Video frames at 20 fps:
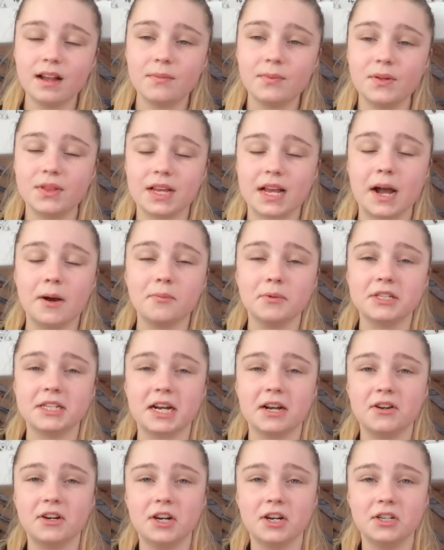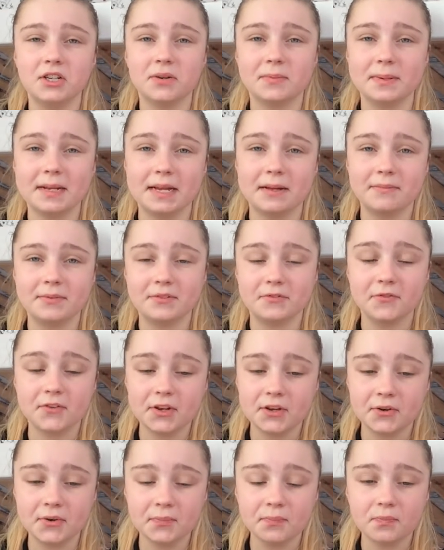put the camera down and not be able to
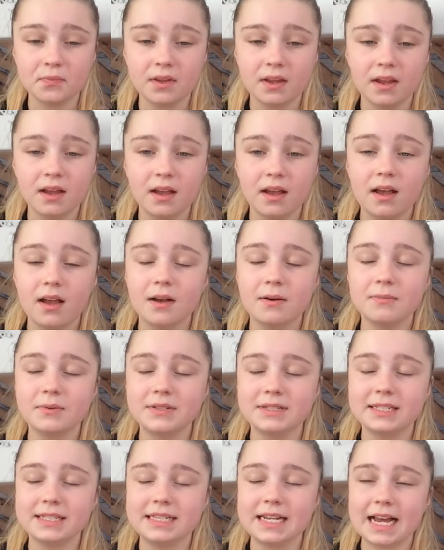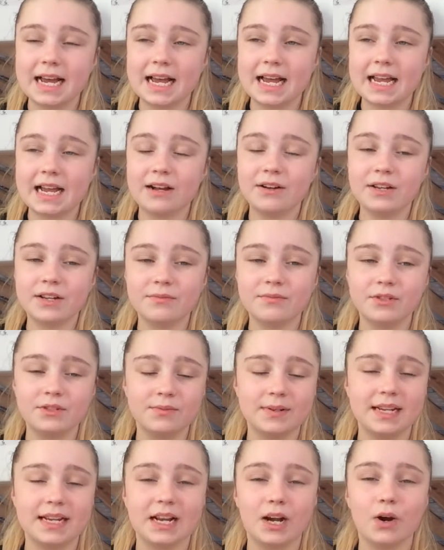film. But today I am
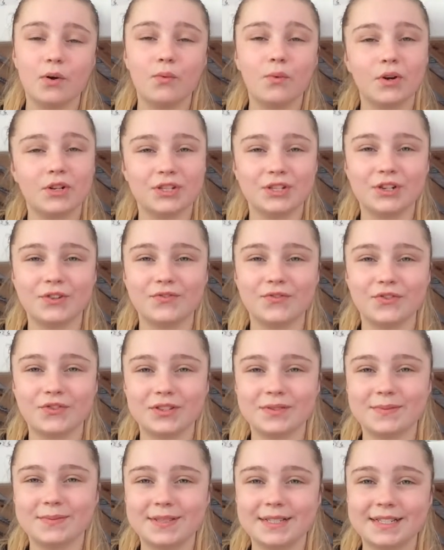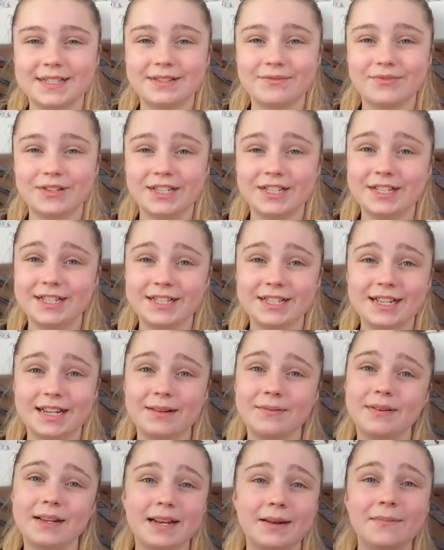doing what I got for Christmas, which is going
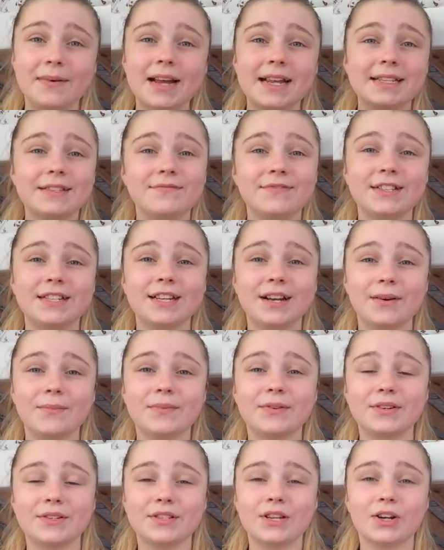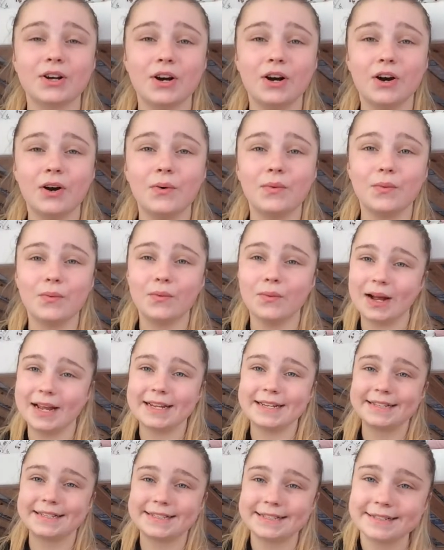to be an amazing video because I can't
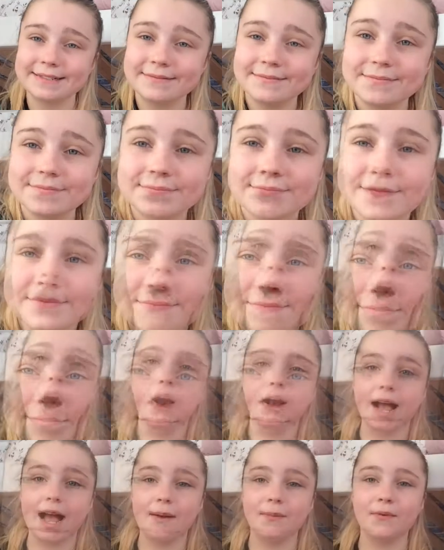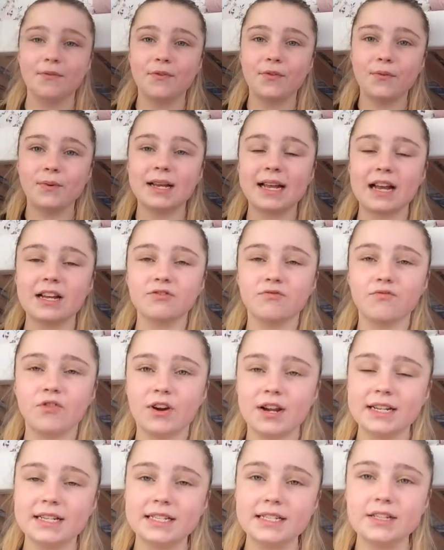wait. Okay, before we get
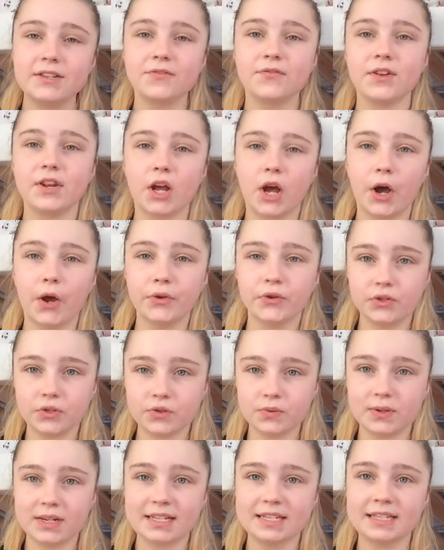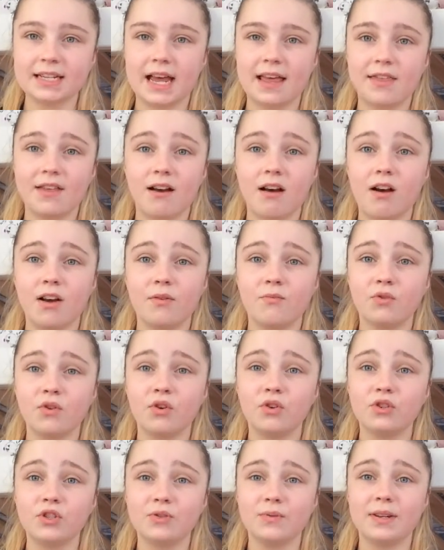right into this video, I just want to say that I'm
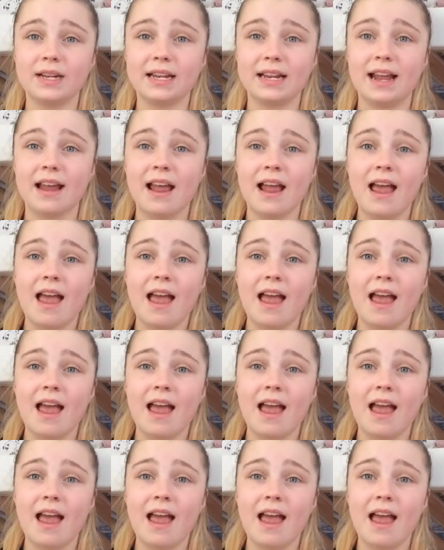not doing